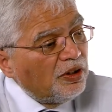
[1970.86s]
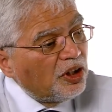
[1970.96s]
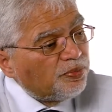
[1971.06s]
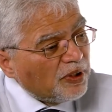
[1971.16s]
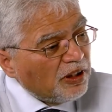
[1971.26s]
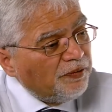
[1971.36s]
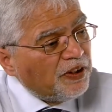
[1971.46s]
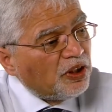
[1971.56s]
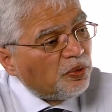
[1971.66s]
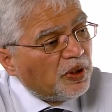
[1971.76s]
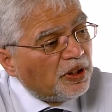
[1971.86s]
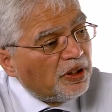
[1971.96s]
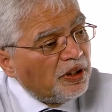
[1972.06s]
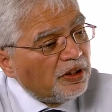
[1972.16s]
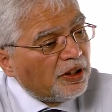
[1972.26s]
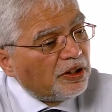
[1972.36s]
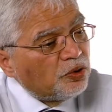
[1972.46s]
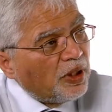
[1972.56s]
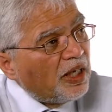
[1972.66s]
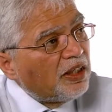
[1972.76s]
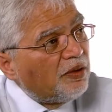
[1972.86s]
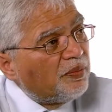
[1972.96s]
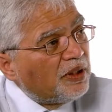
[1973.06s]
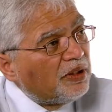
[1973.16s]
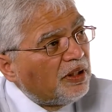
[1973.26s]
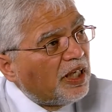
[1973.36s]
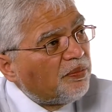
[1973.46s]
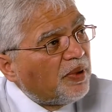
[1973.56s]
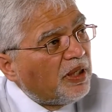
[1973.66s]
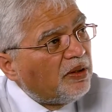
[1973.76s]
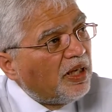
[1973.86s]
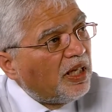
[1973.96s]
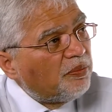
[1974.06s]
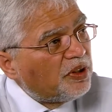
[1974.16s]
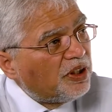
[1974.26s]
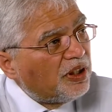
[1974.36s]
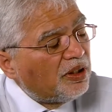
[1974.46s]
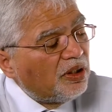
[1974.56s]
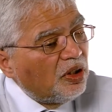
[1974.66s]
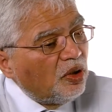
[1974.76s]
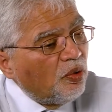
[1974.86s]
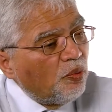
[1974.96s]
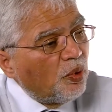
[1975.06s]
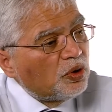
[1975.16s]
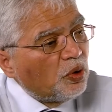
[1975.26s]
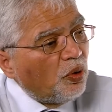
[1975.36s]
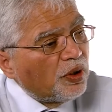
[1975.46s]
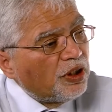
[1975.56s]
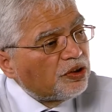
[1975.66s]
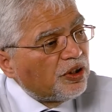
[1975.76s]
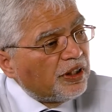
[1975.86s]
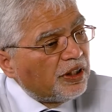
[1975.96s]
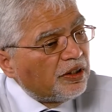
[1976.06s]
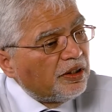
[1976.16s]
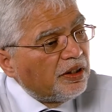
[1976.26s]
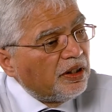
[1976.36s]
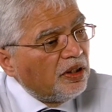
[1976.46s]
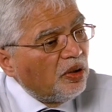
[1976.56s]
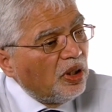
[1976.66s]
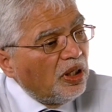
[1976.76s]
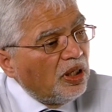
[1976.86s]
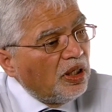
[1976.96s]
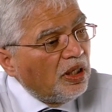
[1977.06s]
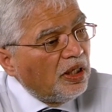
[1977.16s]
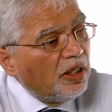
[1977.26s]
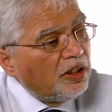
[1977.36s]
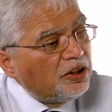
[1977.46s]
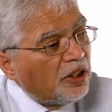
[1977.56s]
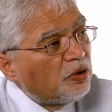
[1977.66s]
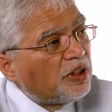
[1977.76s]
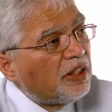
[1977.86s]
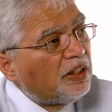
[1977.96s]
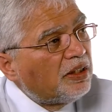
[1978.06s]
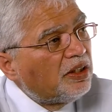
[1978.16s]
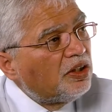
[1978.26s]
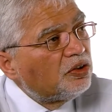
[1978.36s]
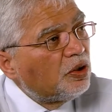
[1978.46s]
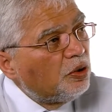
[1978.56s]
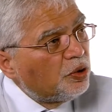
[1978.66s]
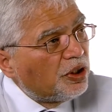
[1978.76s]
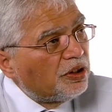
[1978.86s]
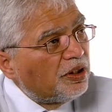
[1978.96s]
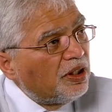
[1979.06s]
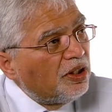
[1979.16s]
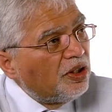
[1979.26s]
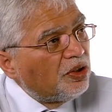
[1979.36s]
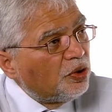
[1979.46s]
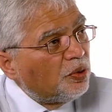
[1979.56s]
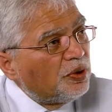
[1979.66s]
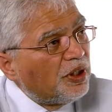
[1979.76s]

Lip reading: The special features were that the Sudan government, led by al-Bashir, was orchestrating a genocidal solution to